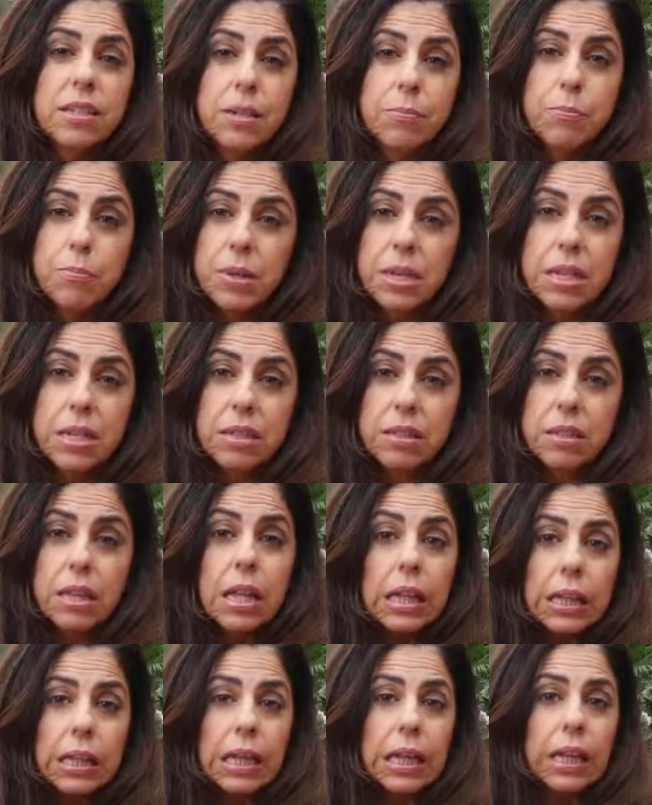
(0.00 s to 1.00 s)
and beans
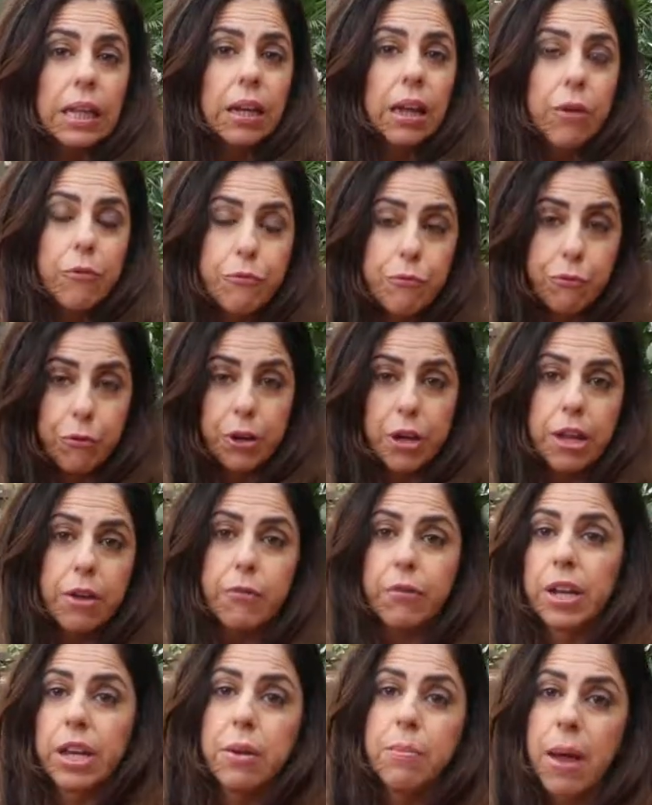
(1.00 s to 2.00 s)
clean and free
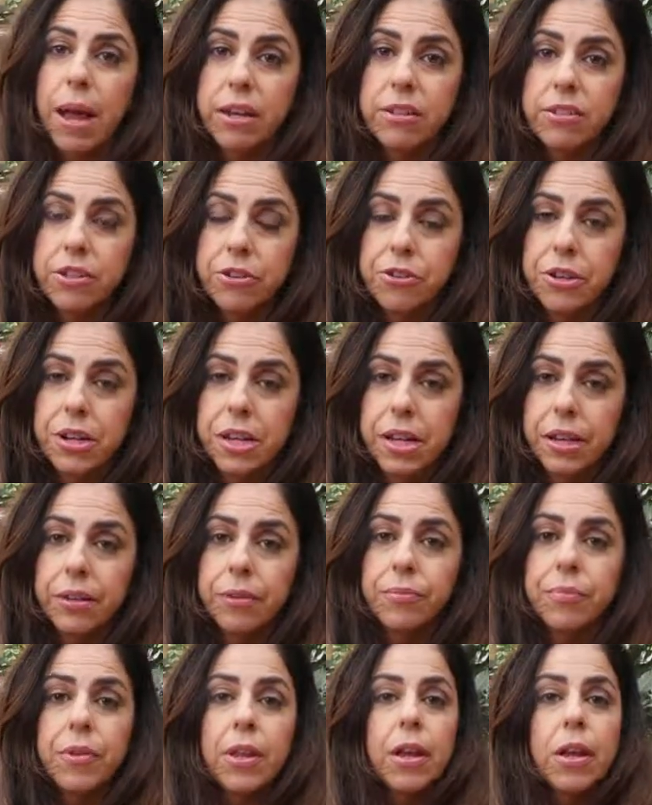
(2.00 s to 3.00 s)
of any bacteria.
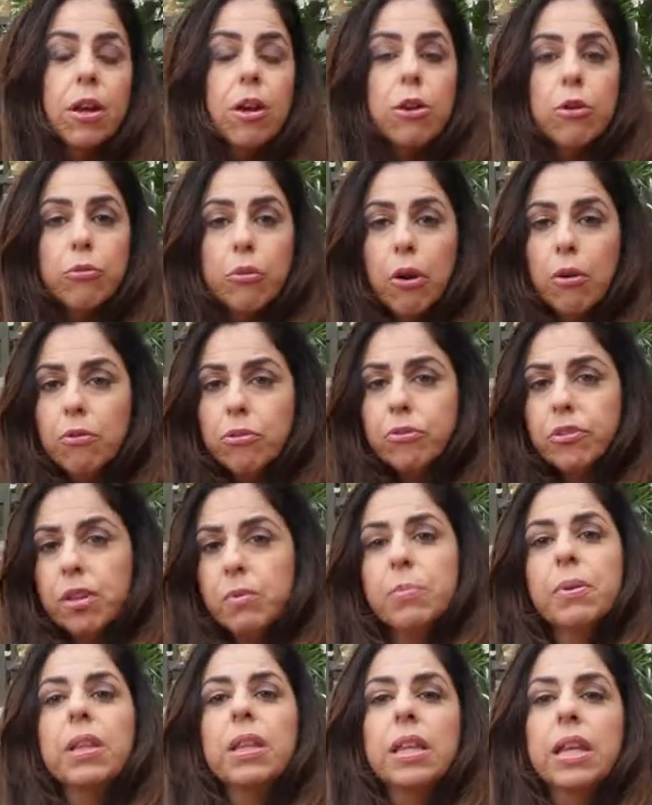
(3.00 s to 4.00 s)
Growth
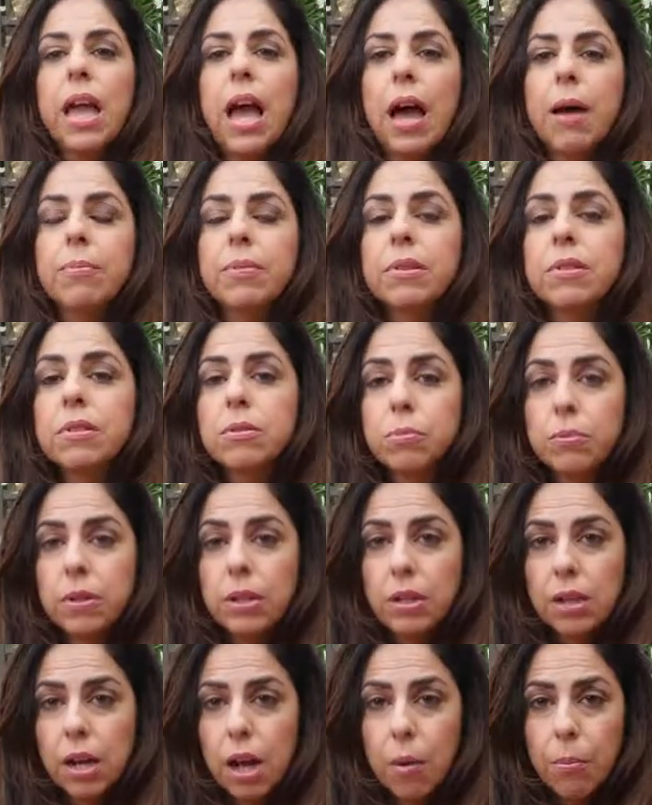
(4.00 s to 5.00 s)
typically happens
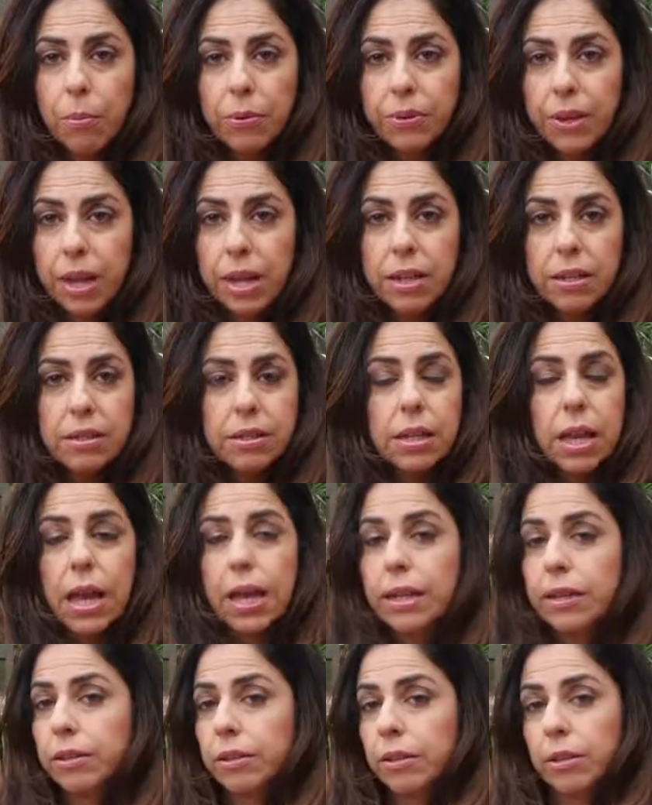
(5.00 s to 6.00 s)
within a couple days,
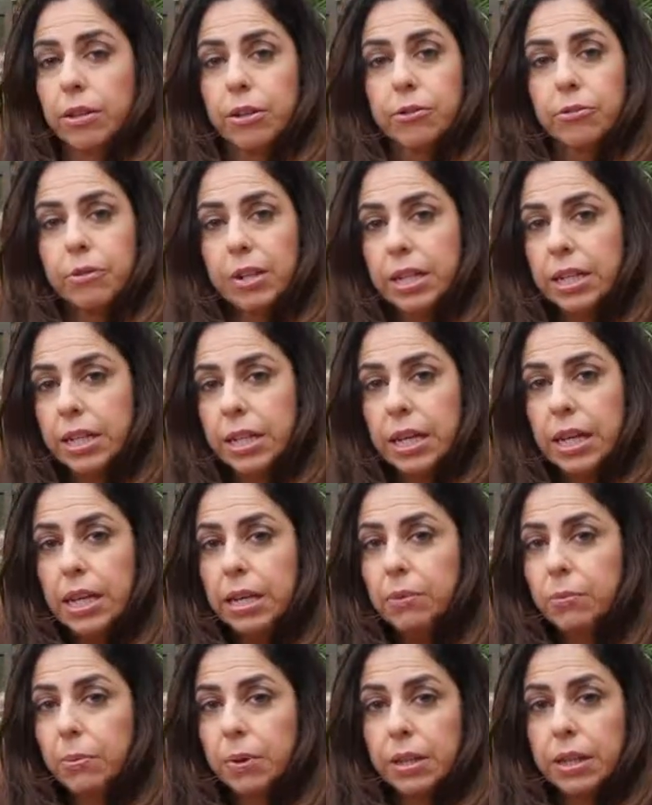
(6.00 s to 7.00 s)
and they're ready to
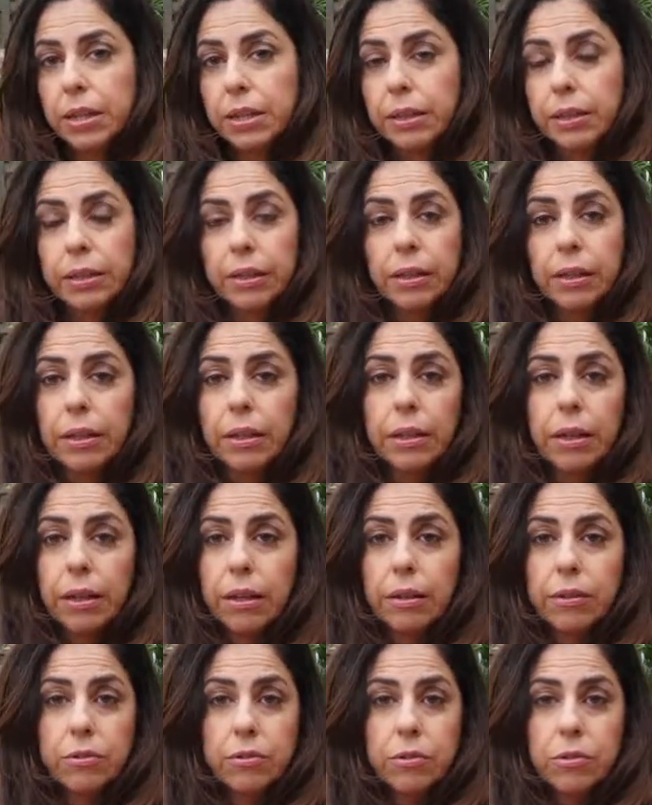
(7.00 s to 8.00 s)
eat within
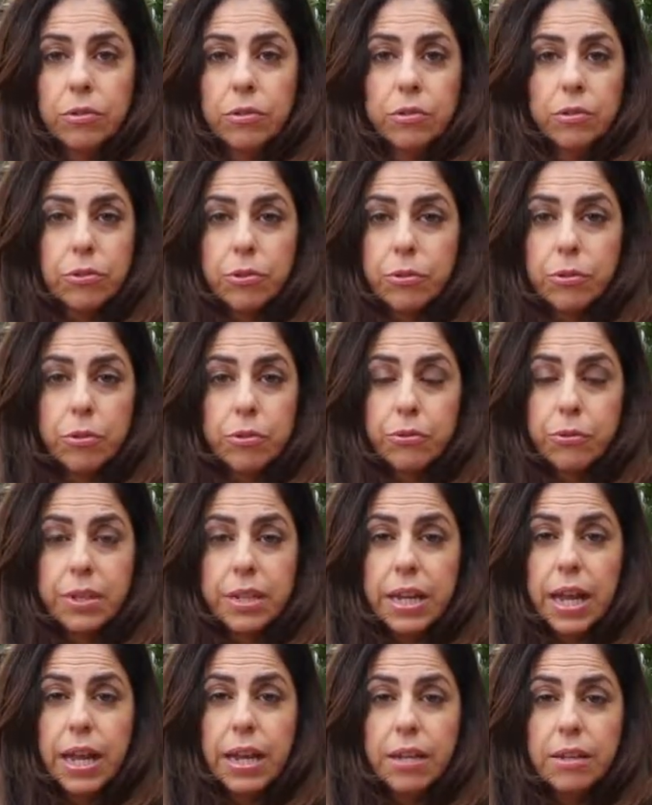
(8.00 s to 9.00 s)
2 to 3
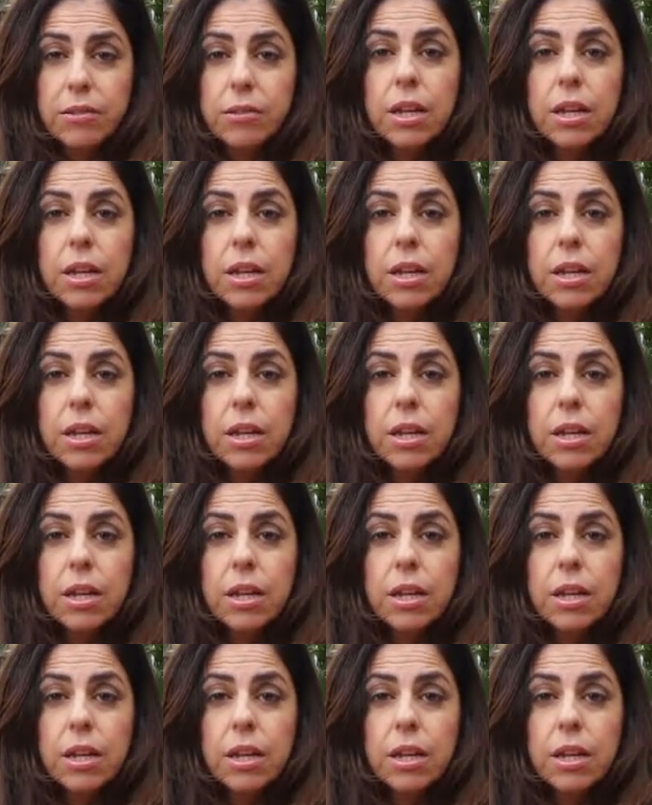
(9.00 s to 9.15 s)
days.